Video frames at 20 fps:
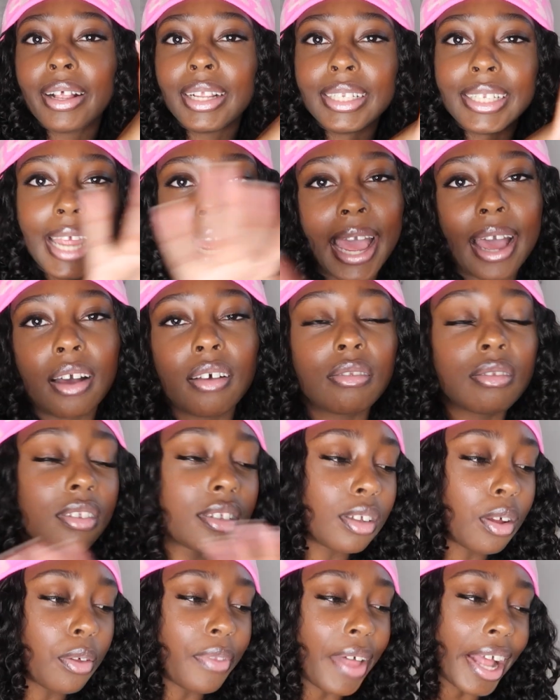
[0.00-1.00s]
down,
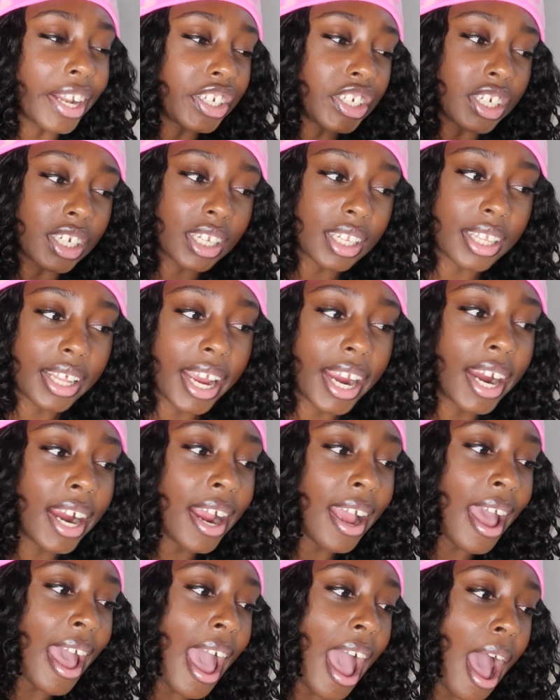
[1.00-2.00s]
so that's just
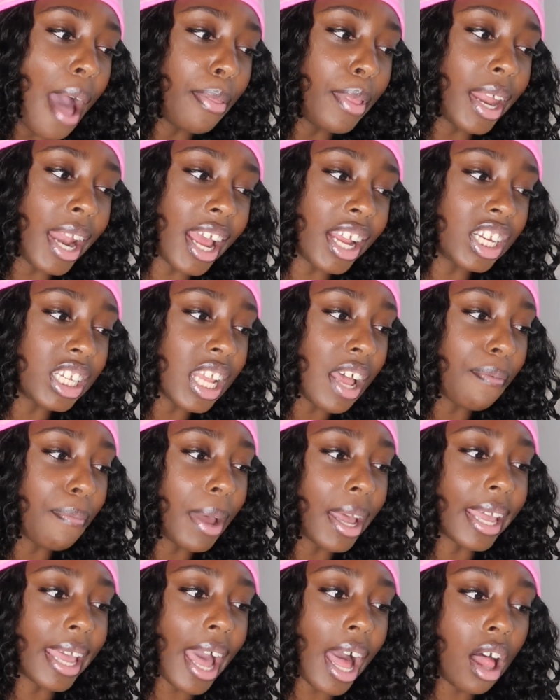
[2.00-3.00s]
there. And then I just have
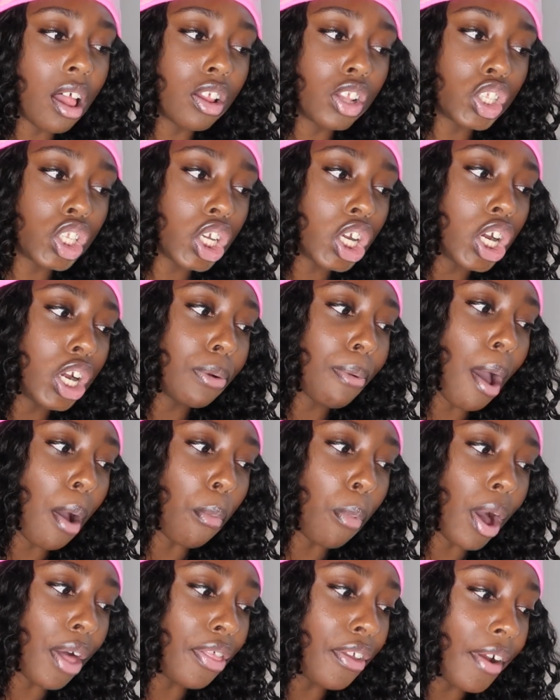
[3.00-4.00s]
my calendar, my
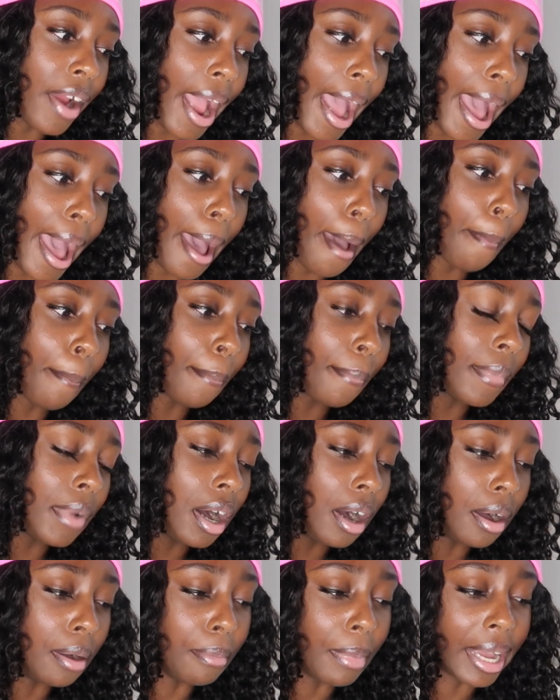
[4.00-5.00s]
weather app,
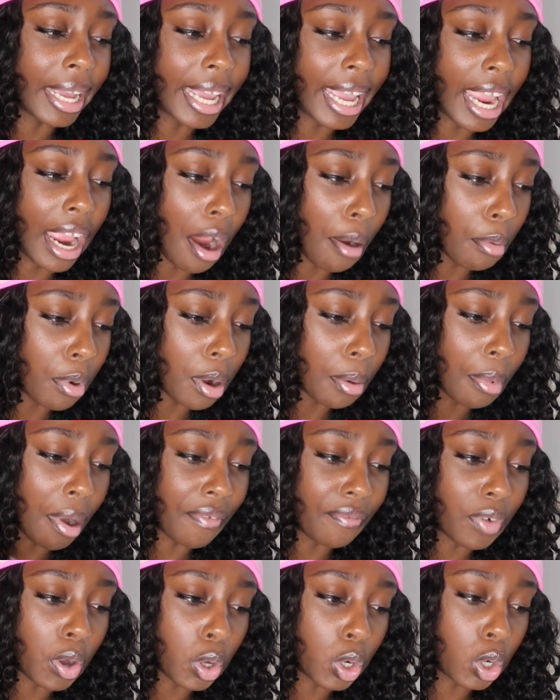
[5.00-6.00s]
my camera, my
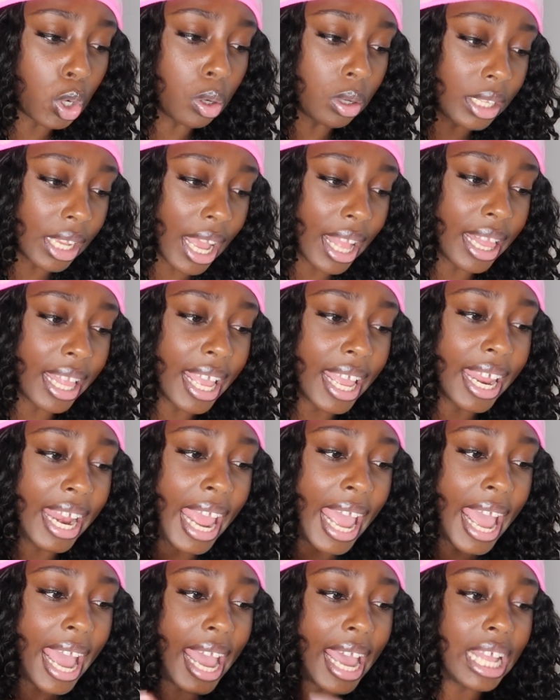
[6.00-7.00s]
photos, and then
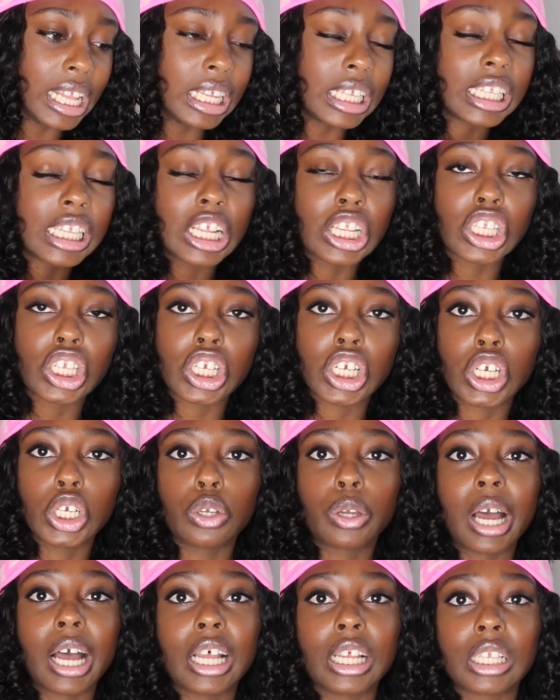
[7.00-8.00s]
in the center,
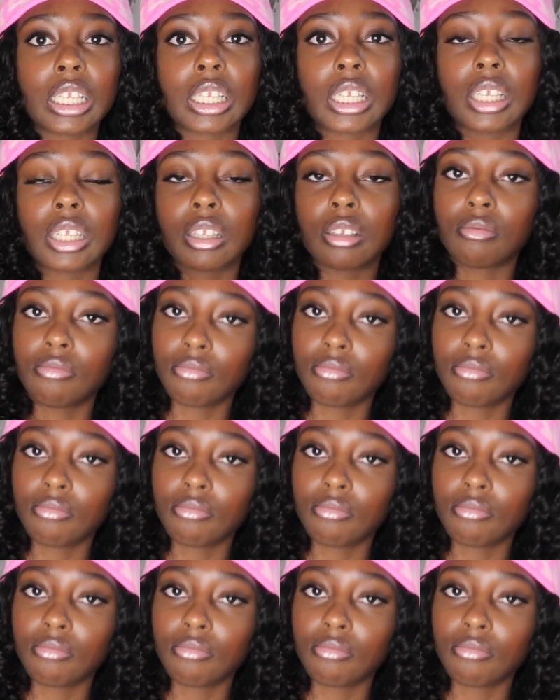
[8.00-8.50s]
you guys